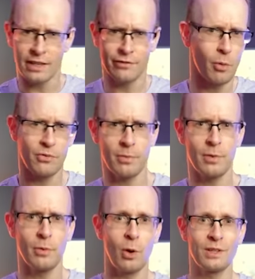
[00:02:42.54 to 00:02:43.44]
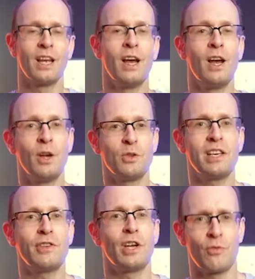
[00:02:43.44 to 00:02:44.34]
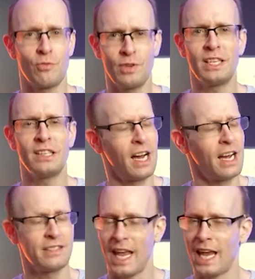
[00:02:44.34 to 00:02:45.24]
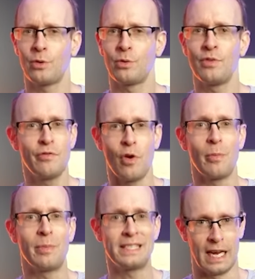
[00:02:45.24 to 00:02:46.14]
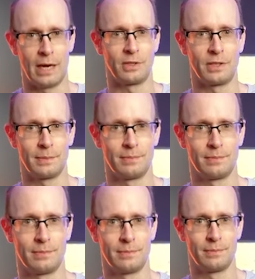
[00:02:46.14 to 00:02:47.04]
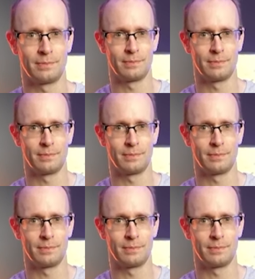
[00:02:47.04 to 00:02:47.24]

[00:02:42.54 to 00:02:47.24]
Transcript: foam from the walls to give you a really nice echo reverby sound. And